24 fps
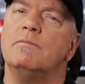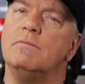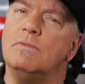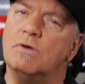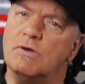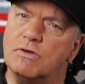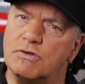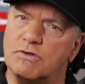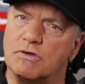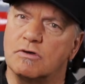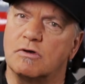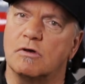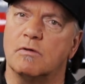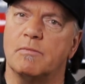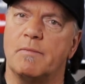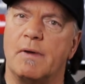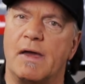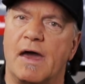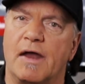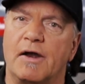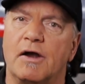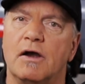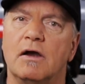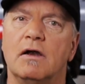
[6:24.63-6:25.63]
musical
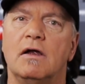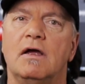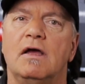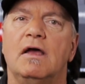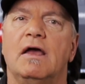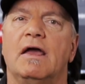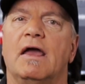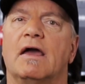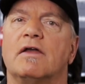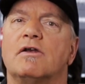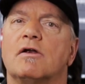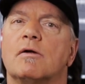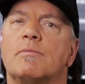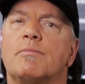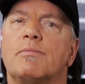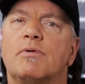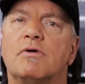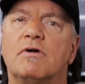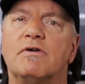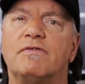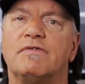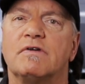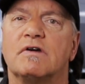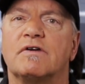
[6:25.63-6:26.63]
manner, and are
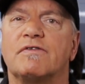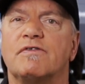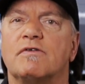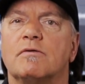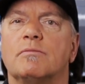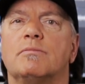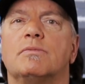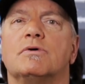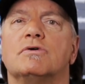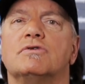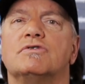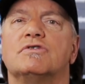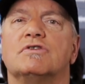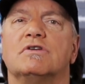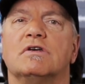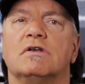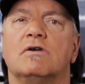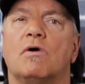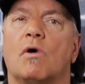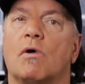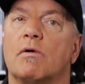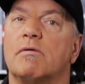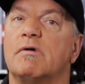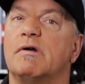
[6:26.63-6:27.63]
perfect for
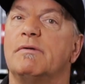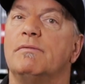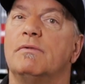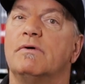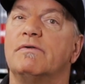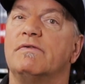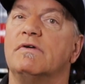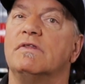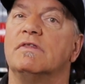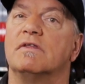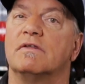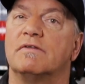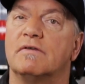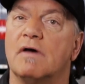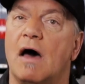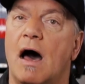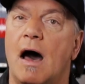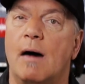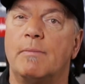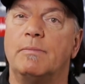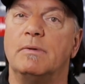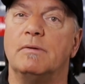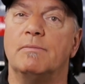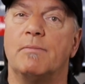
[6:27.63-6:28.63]
boosting or removing the
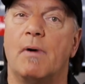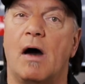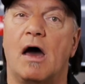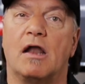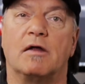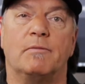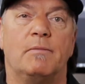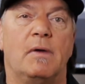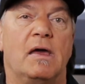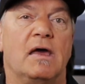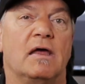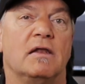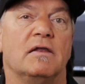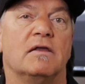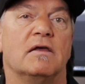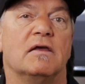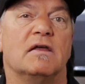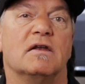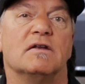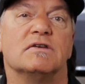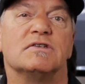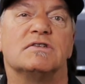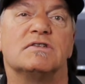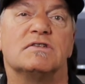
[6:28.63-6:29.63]
top and bottom
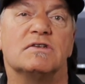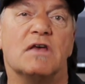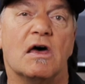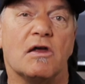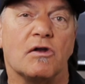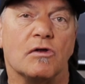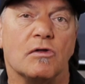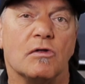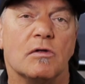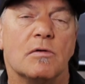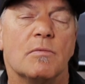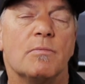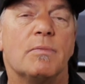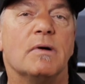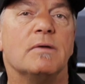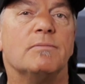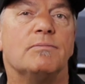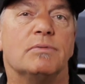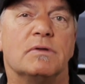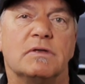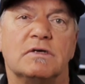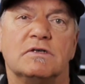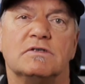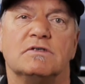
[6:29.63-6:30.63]
end in a subtle
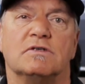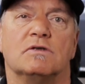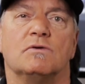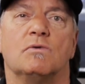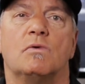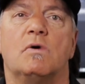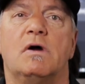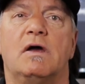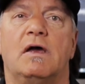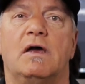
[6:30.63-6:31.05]
but pleasing